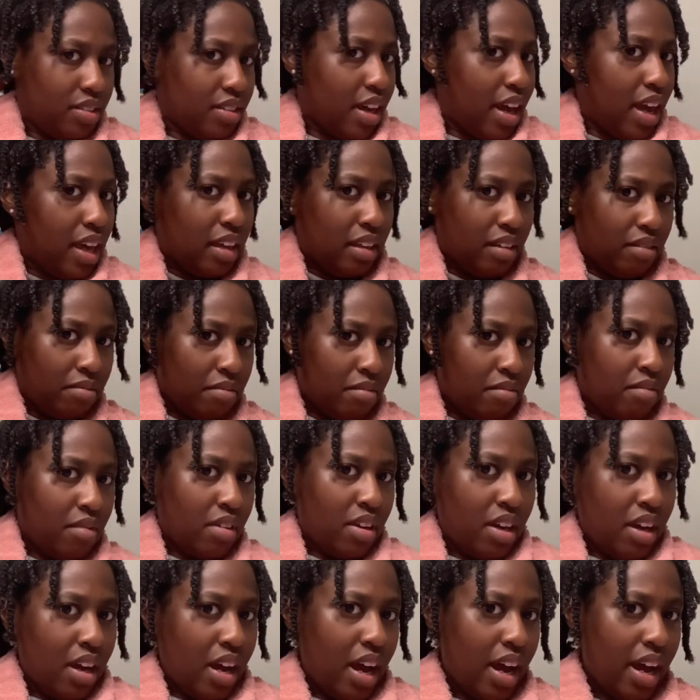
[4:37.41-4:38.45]
Like,
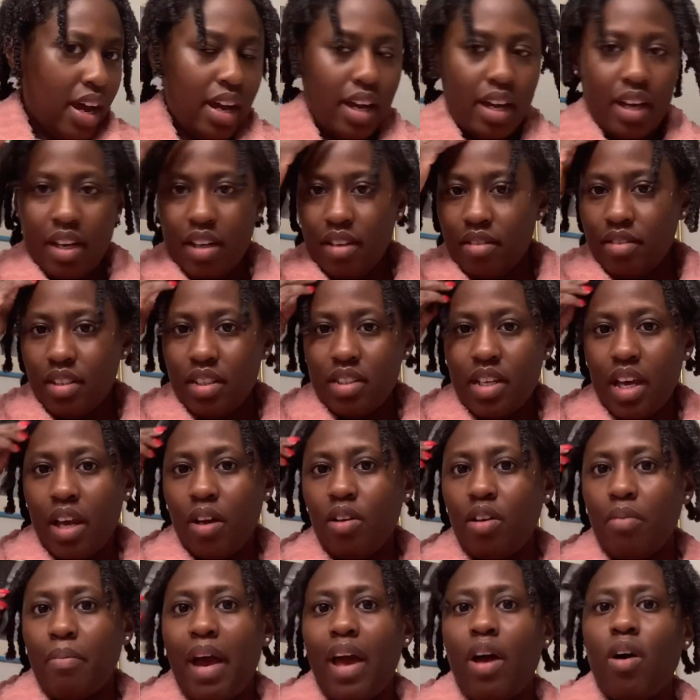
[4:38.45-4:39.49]
I
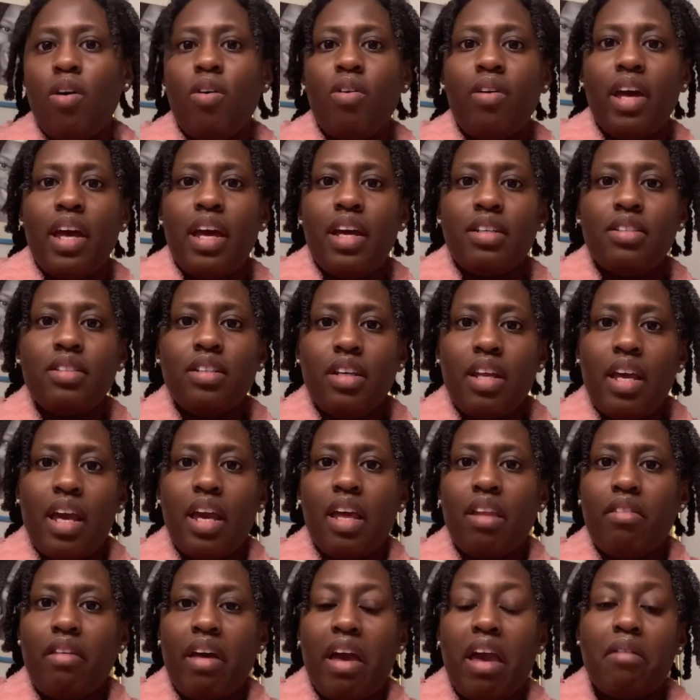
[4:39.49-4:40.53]
detangled my whole head today
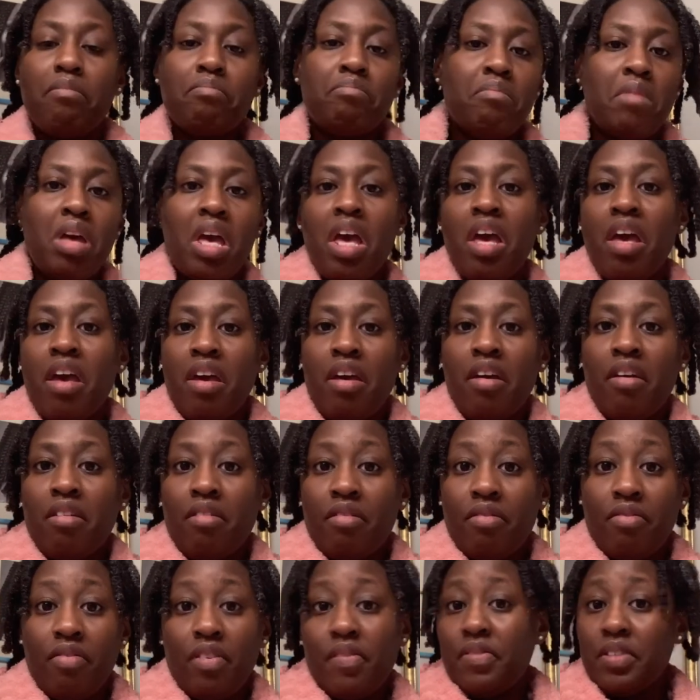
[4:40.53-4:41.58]
in like
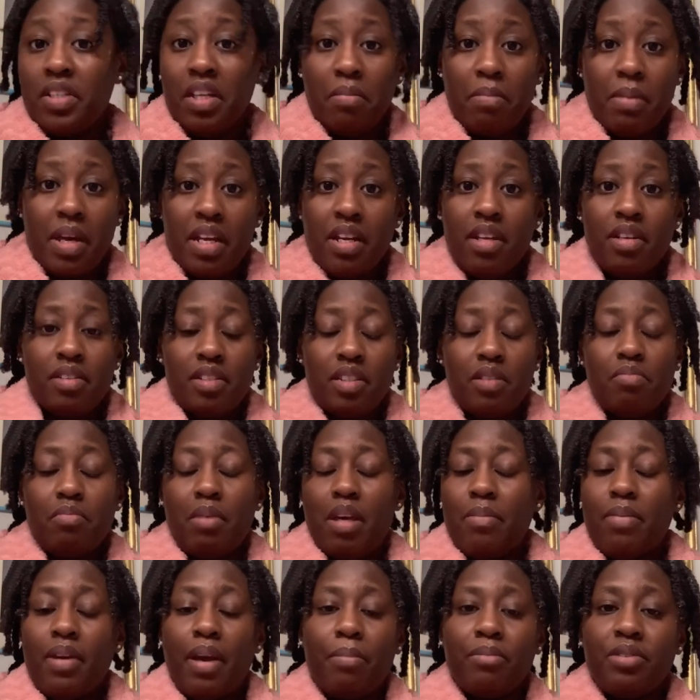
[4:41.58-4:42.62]
fifteen minutes.
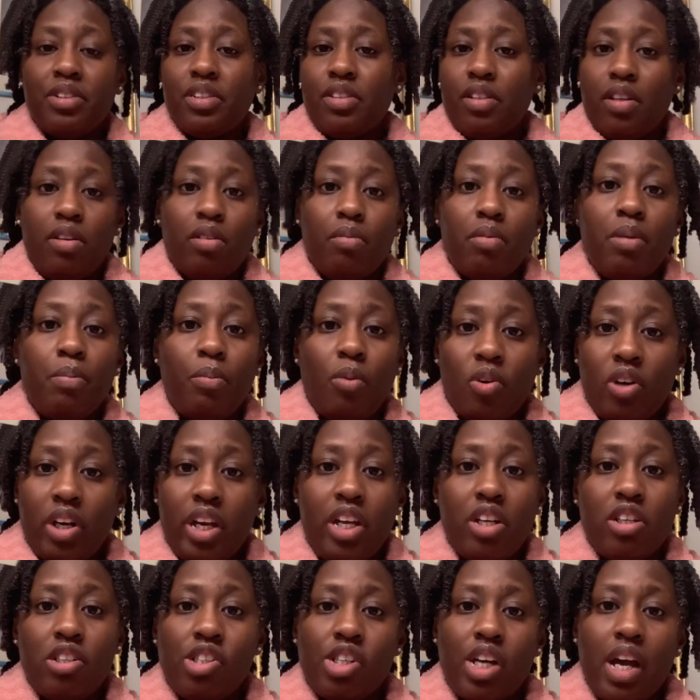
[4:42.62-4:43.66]
Maybe I'm just a little bit more
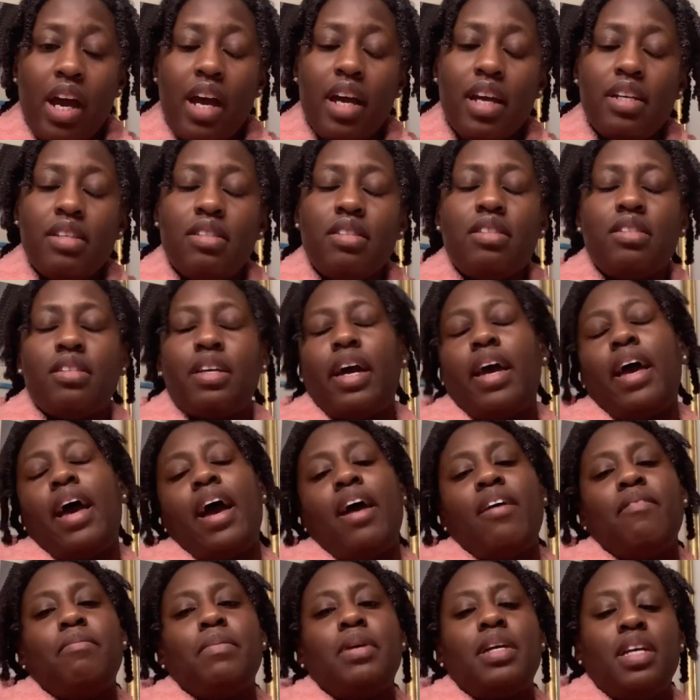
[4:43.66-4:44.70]
energized. I
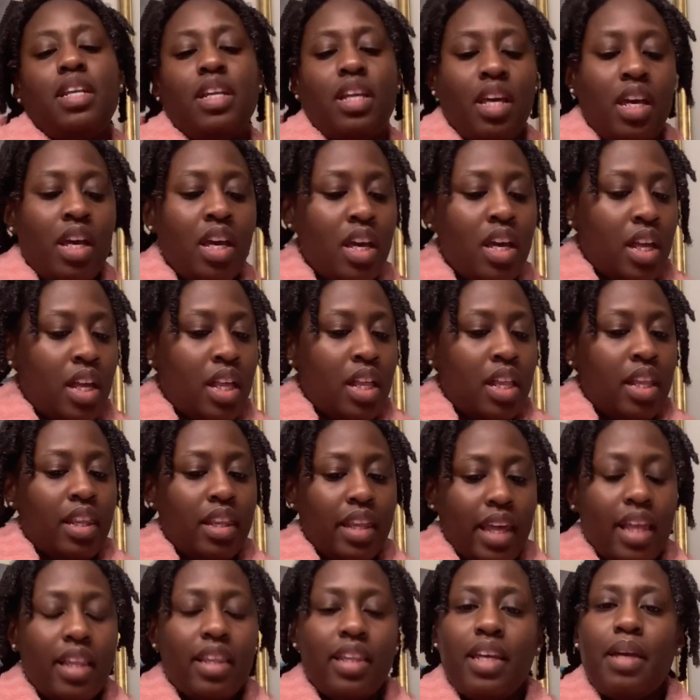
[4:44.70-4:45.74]
have been
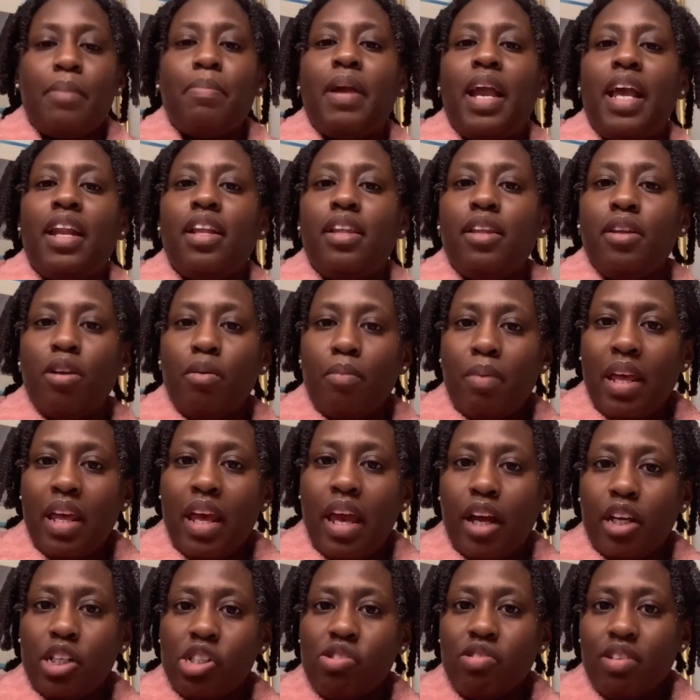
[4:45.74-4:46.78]
lately paying a little bit
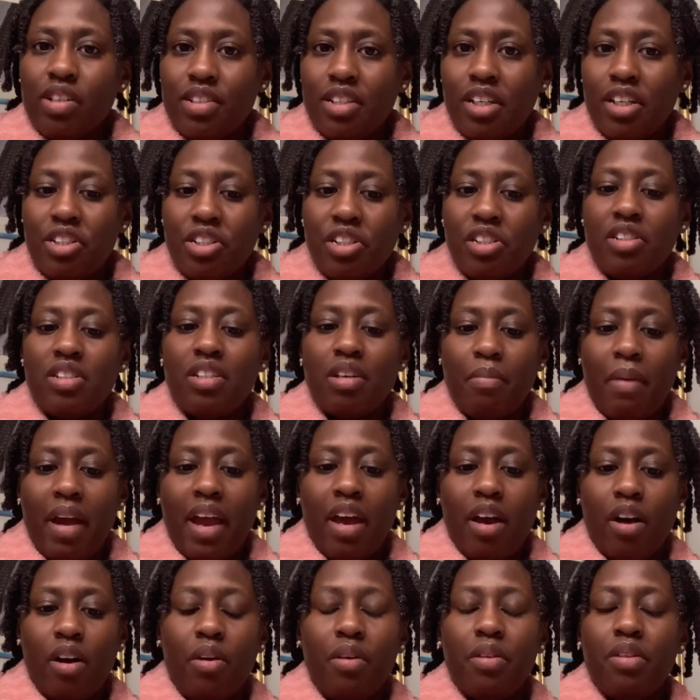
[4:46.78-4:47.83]
extra attention to my
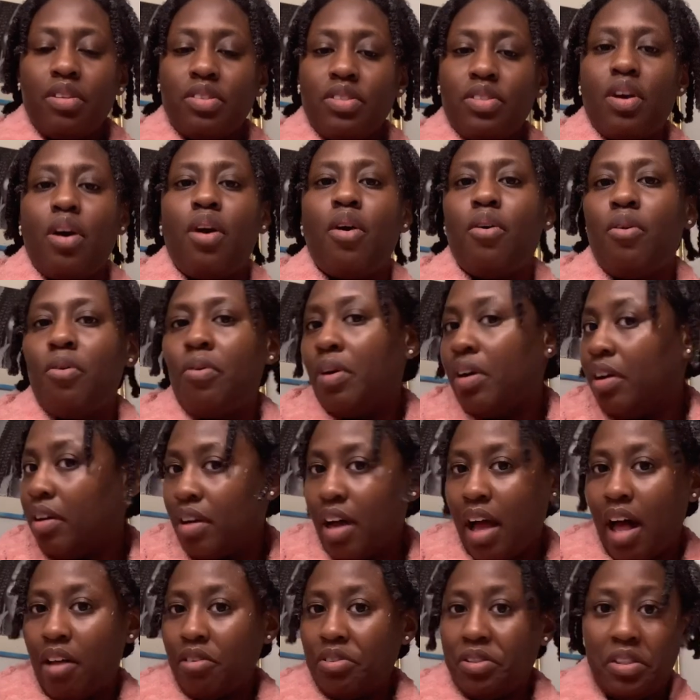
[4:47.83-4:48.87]
health, so
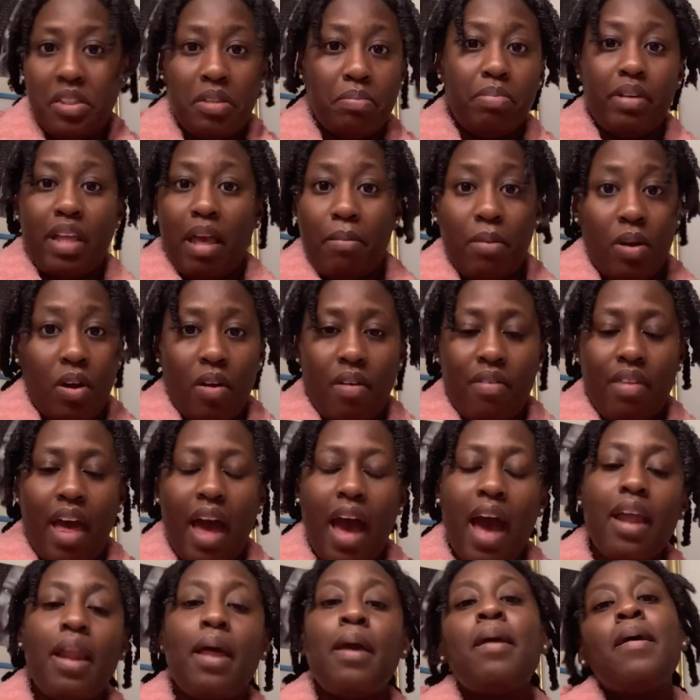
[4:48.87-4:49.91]
I'll just blame it on
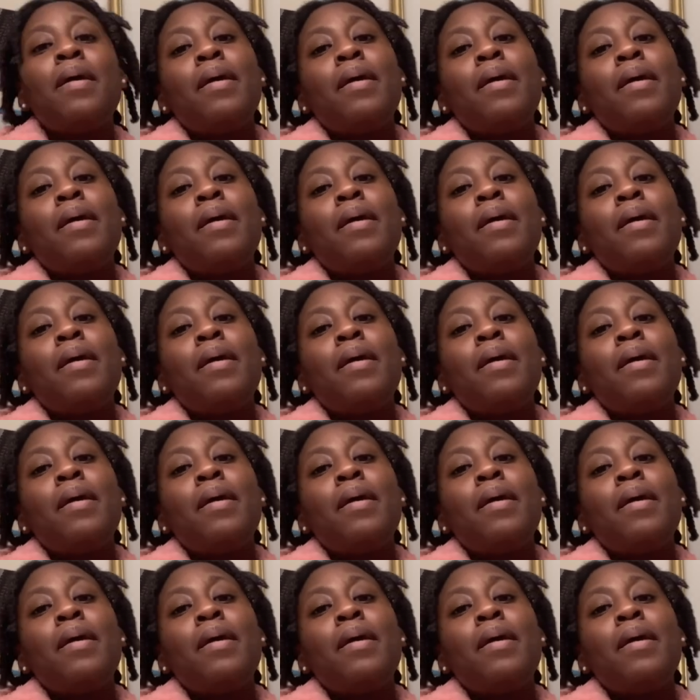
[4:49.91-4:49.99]
that.